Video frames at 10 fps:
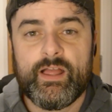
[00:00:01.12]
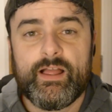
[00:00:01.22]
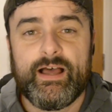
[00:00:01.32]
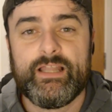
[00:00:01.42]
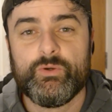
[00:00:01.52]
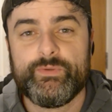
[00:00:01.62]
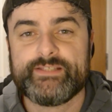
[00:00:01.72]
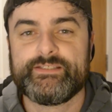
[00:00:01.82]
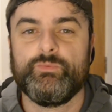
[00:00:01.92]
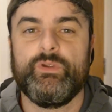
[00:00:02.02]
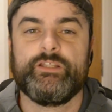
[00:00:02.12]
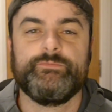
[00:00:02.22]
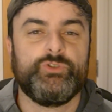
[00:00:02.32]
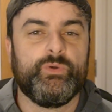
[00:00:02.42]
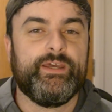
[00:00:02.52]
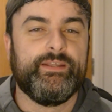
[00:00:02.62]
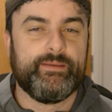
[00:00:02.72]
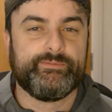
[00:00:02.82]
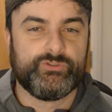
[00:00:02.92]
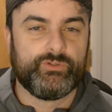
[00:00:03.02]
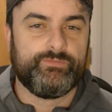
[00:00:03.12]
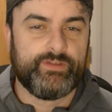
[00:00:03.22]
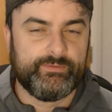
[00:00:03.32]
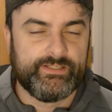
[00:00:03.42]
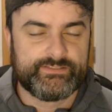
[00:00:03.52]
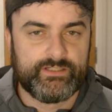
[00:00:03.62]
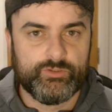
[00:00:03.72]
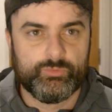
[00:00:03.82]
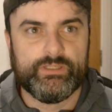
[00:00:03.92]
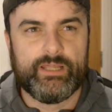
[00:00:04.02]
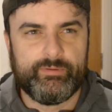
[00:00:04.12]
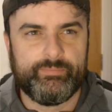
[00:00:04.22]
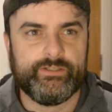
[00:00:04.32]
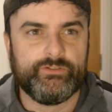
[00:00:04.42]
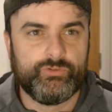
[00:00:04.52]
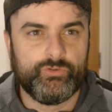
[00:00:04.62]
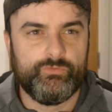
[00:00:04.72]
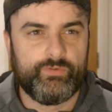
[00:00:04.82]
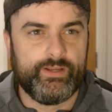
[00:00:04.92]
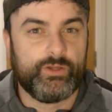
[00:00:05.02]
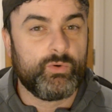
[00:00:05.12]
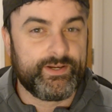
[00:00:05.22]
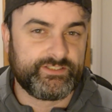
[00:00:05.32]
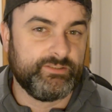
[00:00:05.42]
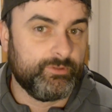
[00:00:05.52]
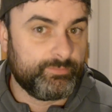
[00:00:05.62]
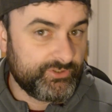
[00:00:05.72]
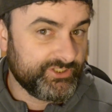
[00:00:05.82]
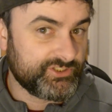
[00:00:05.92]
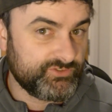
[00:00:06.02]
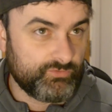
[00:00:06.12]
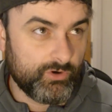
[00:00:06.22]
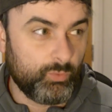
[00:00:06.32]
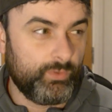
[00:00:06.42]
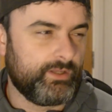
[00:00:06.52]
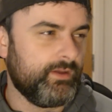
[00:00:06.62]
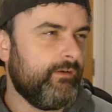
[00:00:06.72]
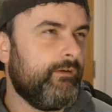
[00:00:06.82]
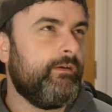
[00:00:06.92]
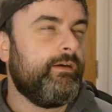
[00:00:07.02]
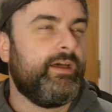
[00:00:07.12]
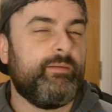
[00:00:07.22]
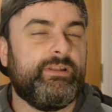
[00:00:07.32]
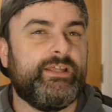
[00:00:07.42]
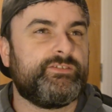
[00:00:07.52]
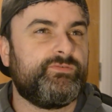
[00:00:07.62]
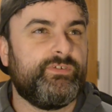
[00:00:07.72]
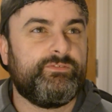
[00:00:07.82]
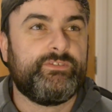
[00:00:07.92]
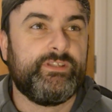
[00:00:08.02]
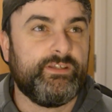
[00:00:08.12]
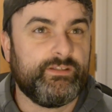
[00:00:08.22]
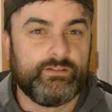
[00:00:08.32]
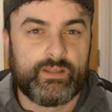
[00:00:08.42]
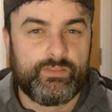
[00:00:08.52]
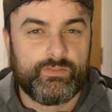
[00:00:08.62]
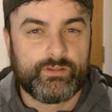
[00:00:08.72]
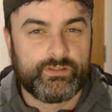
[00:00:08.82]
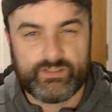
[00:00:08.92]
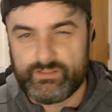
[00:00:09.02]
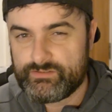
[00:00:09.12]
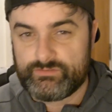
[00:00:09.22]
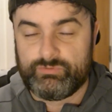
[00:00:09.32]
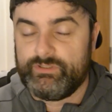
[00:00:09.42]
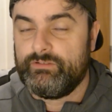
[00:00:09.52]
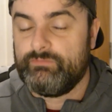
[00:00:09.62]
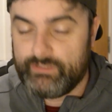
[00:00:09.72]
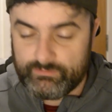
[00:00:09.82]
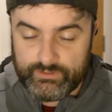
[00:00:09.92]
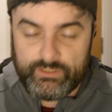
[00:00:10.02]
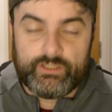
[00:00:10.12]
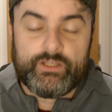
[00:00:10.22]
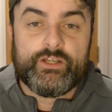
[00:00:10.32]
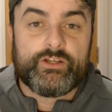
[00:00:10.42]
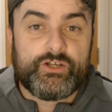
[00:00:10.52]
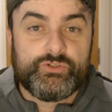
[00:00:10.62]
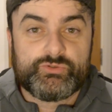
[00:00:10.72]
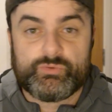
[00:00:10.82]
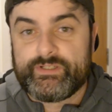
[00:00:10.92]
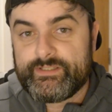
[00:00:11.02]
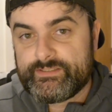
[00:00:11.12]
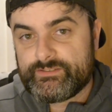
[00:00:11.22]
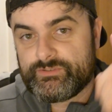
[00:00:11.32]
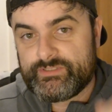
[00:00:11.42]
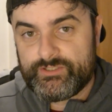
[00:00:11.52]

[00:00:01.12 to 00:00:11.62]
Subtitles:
Hello, yes, and welcome to an episode of MLS Ireland. Will I be bringing to you very questionable predictions for week MLS 15, I think it is. Well, God knows what it is, so stay